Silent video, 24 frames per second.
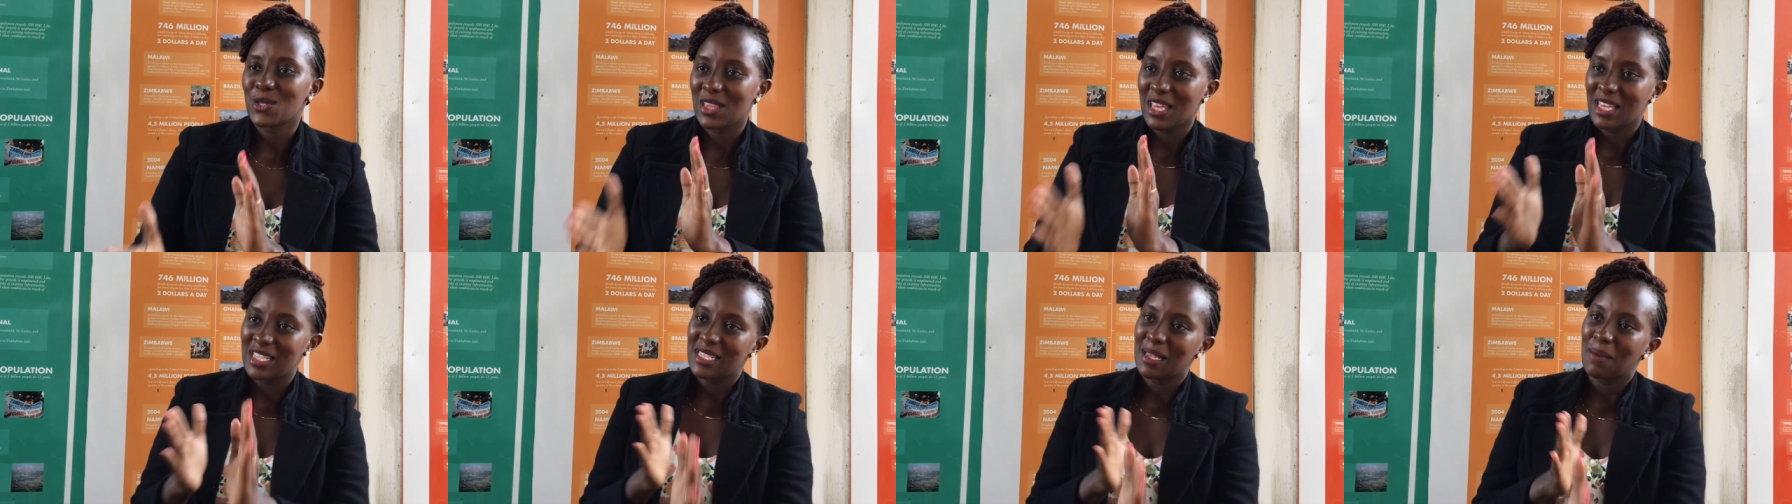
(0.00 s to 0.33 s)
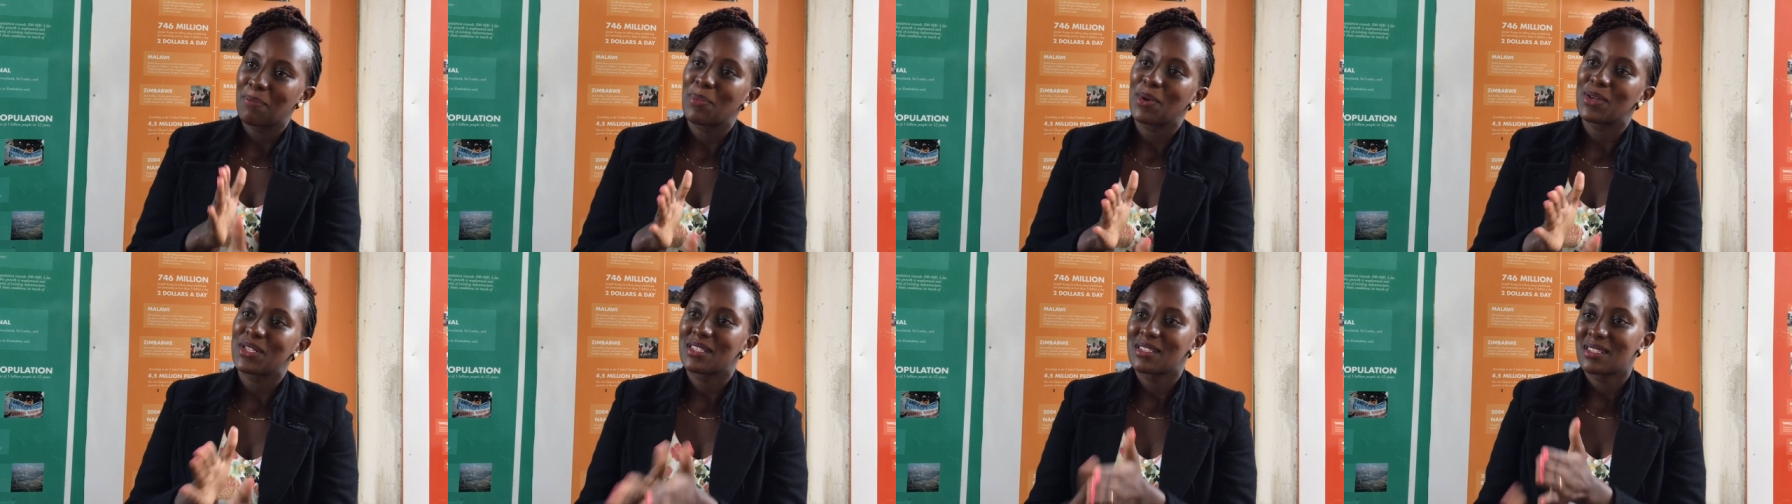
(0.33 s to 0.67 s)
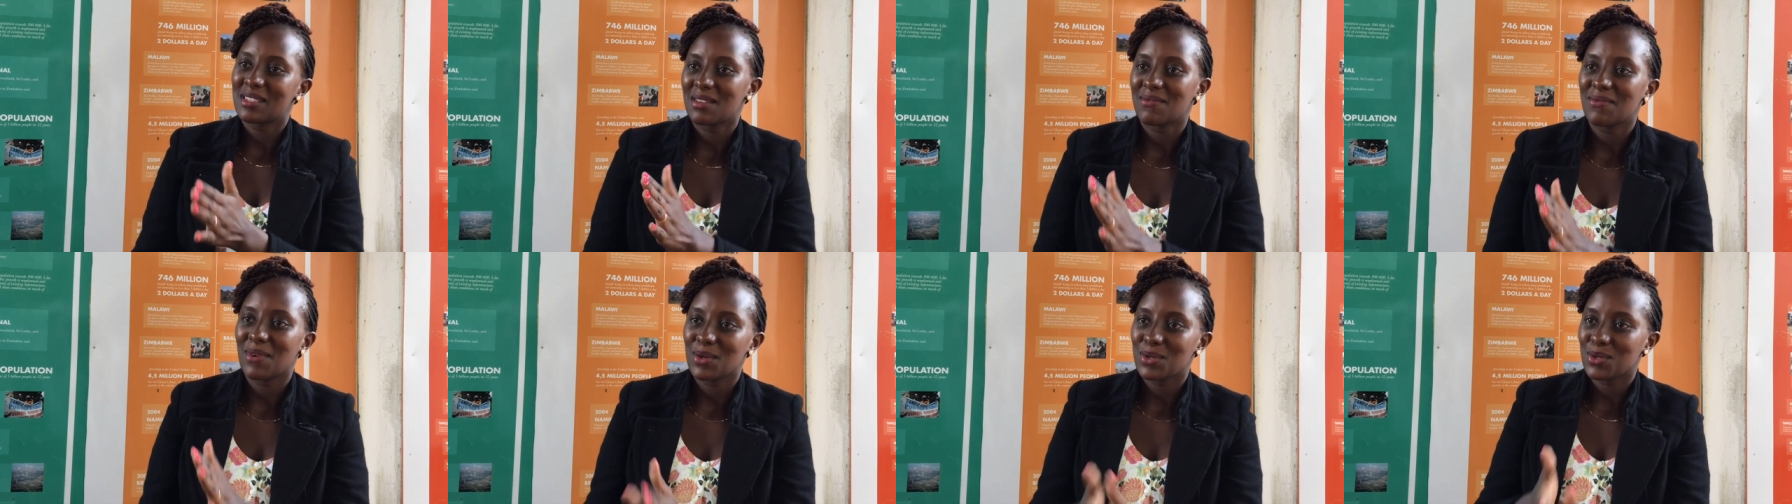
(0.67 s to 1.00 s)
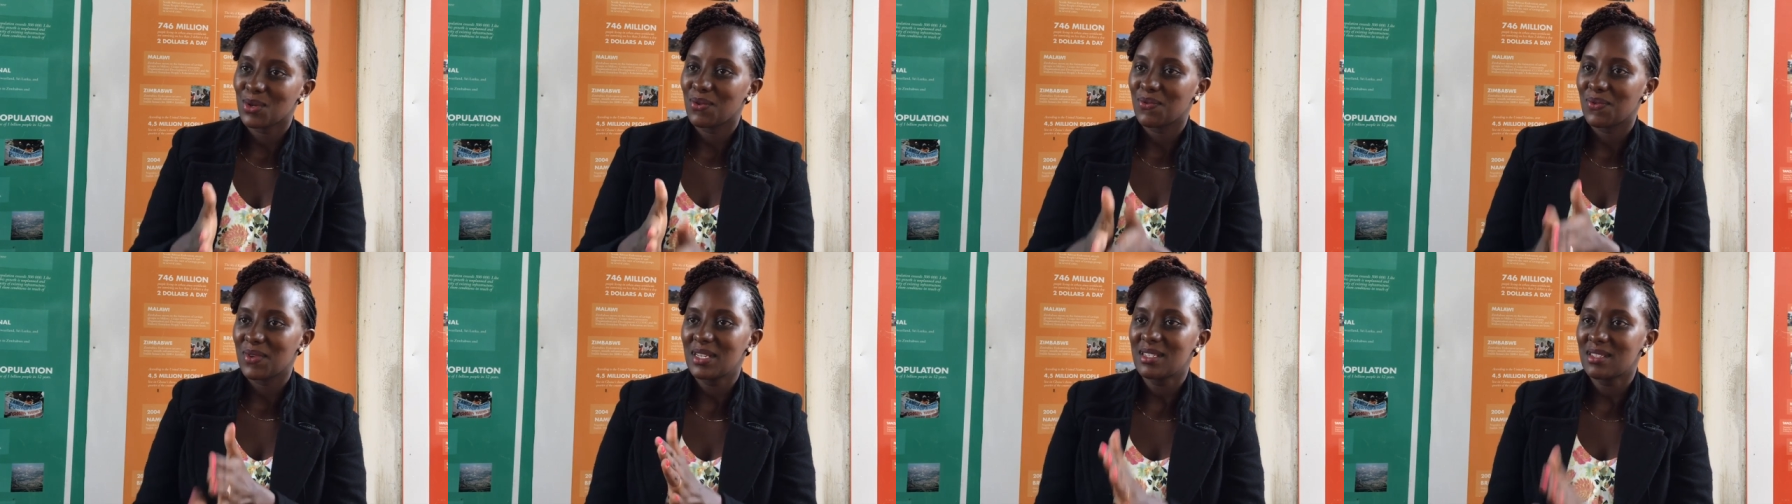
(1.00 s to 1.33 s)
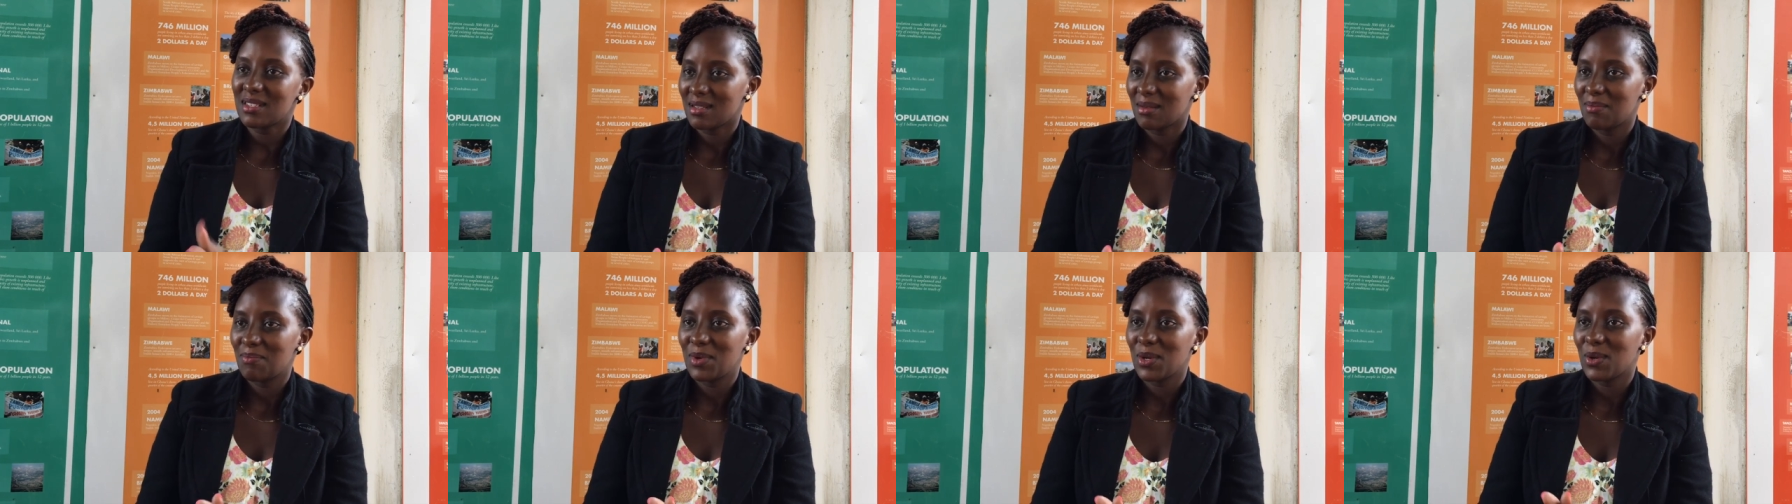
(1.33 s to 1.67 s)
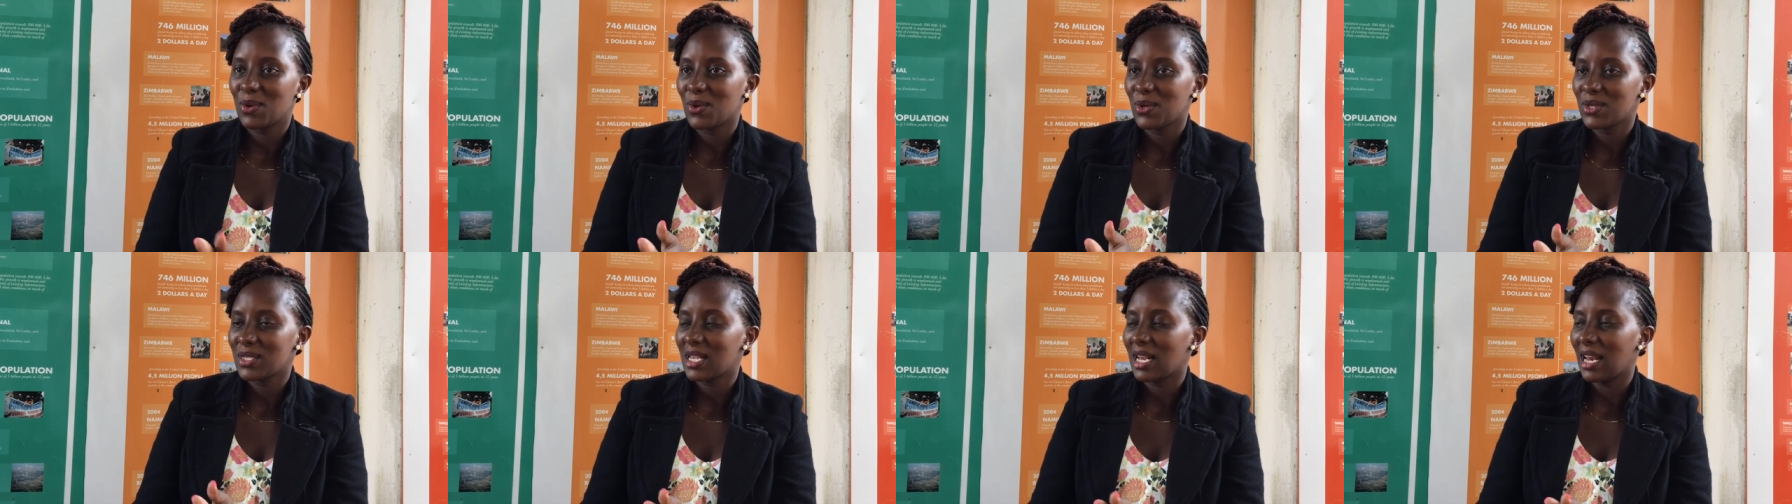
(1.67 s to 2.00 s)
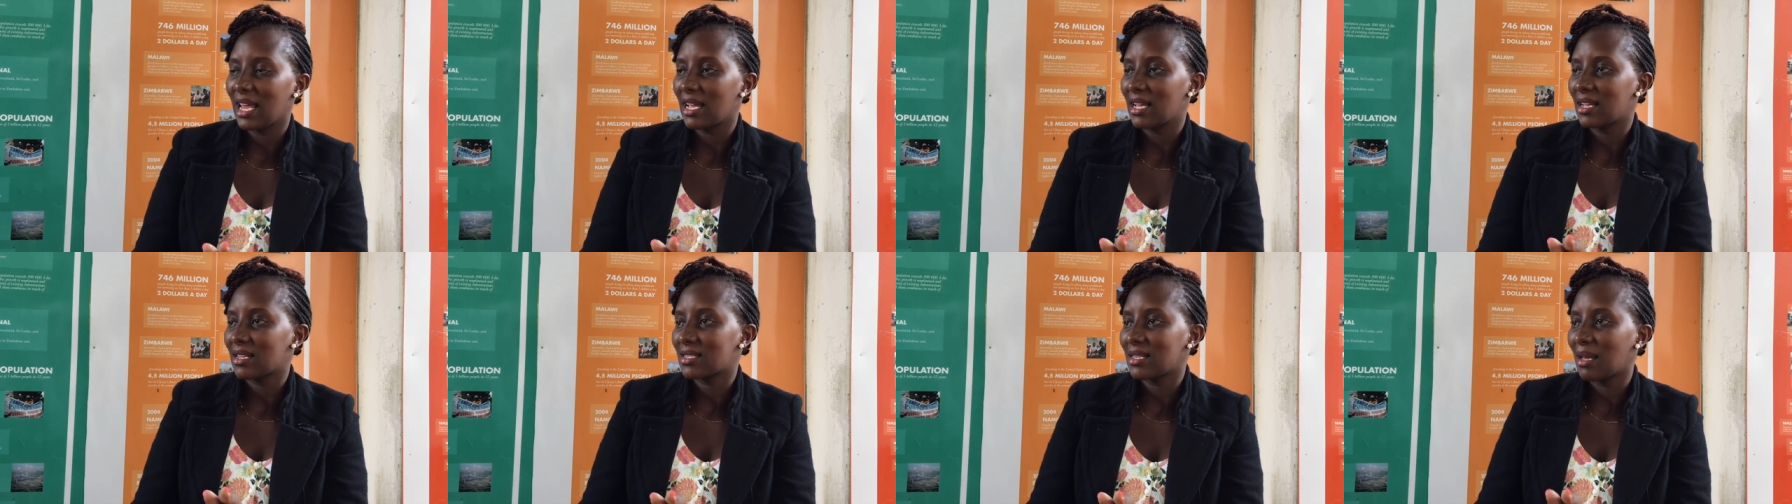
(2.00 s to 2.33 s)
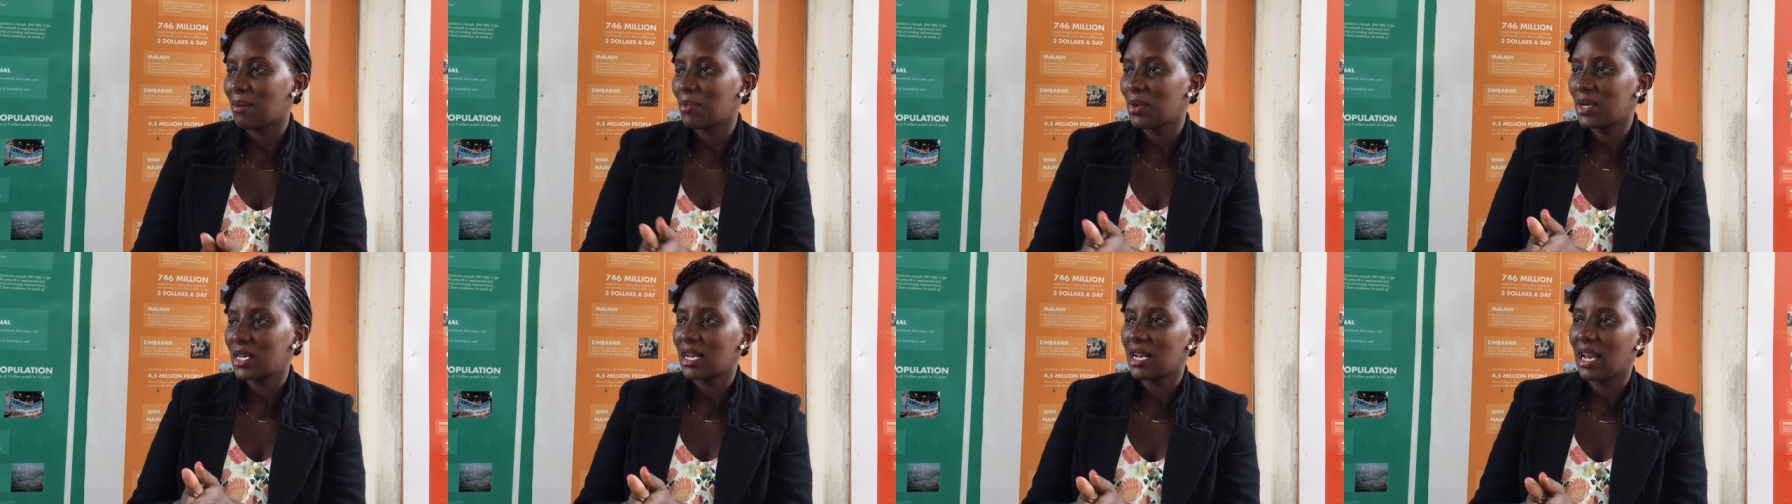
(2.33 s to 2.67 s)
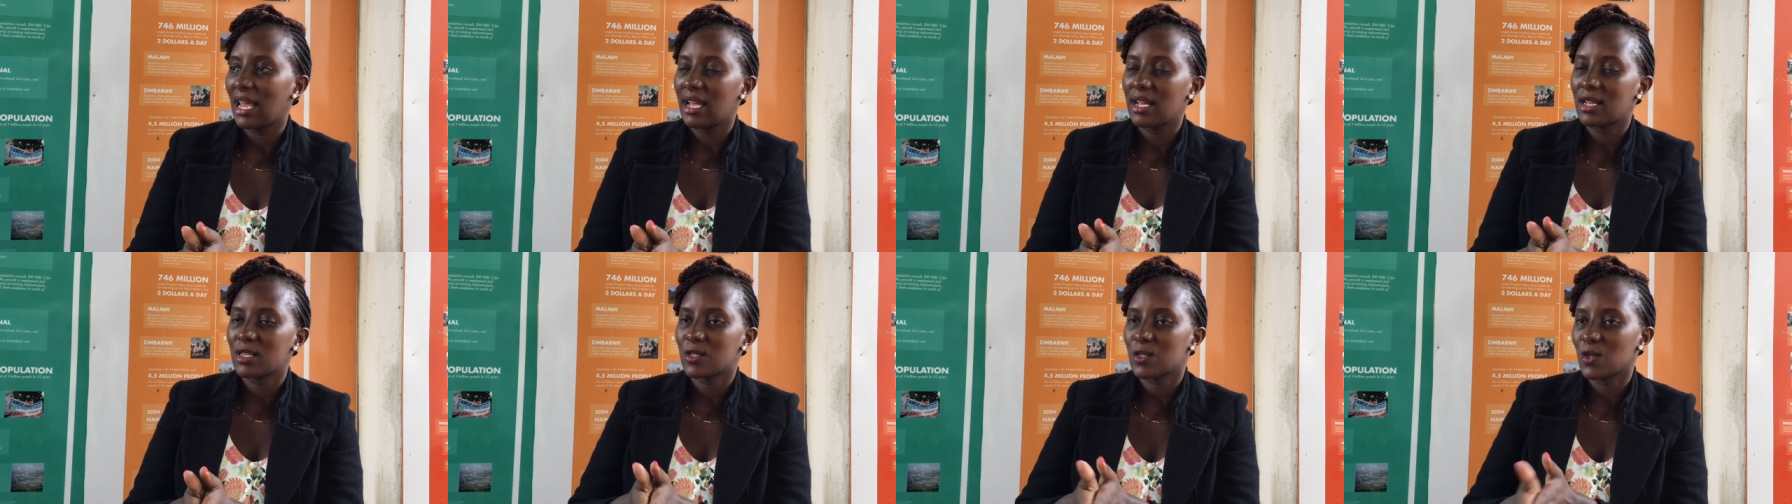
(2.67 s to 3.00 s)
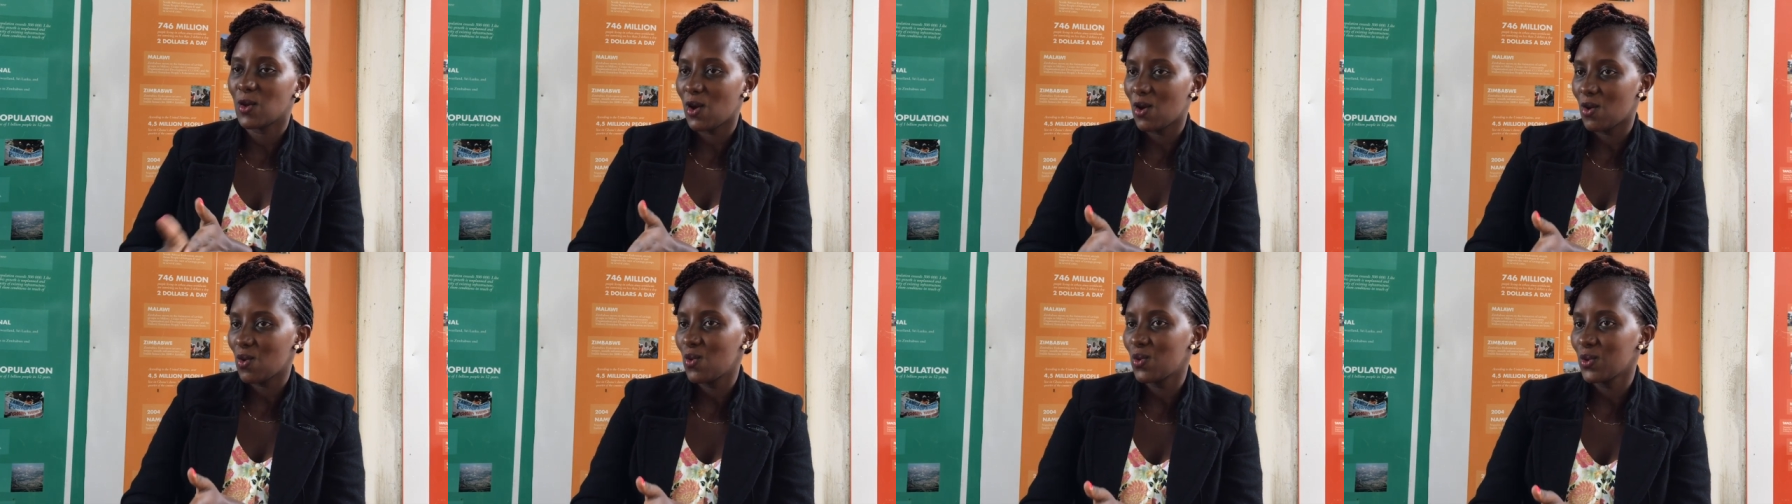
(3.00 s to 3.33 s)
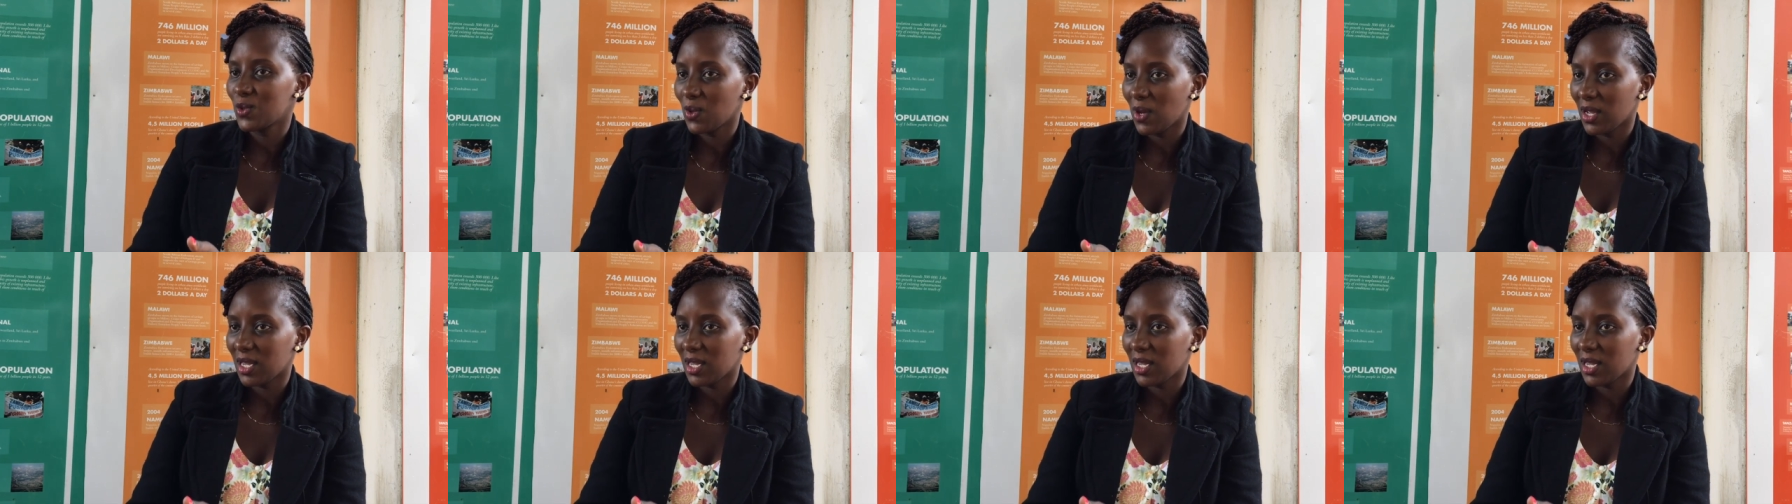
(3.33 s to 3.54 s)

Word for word: So there's a positive out of it because like somebody like Song who's